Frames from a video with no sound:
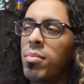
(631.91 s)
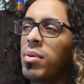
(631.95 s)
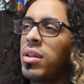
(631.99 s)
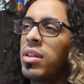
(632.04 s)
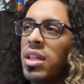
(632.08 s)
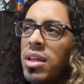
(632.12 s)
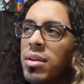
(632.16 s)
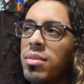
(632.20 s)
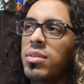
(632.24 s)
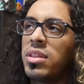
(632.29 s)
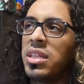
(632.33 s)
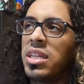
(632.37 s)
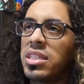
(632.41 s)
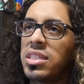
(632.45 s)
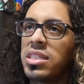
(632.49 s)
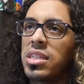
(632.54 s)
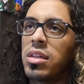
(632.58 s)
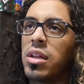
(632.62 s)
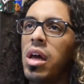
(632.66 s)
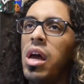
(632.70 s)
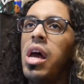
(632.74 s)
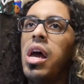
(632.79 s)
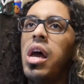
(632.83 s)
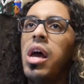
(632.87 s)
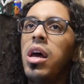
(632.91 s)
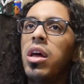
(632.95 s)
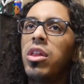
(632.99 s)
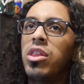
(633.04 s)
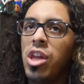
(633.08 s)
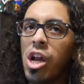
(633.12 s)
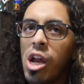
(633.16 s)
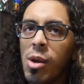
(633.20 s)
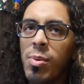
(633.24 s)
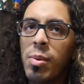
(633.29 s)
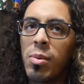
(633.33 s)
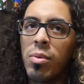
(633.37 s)
But li- listen,
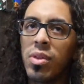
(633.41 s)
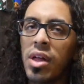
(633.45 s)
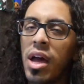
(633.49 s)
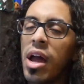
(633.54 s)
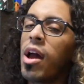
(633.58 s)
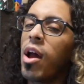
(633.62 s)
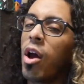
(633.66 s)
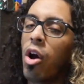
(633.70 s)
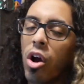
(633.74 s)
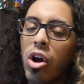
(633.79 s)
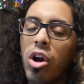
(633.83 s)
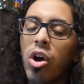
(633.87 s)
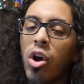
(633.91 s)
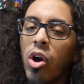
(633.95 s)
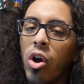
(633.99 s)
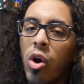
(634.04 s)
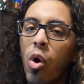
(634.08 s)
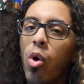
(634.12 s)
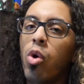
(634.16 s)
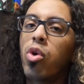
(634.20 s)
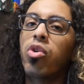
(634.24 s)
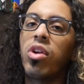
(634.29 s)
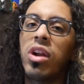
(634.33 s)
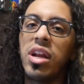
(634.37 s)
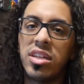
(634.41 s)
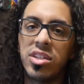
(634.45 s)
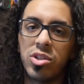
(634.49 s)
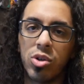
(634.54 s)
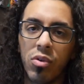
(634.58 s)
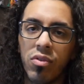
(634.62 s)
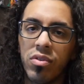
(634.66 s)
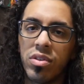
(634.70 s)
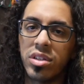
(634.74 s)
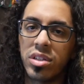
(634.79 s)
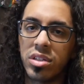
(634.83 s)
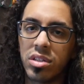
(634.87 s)
there are people that are go crazy
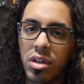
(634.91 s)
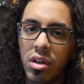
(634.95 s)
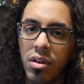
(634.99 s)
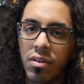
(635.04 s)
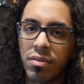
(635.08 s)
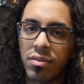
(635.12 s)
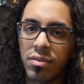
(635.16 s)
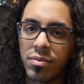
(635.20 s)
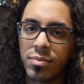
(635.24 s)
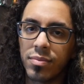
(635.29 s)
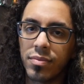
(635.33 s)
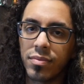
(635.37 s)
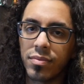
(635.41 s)
over this stuff.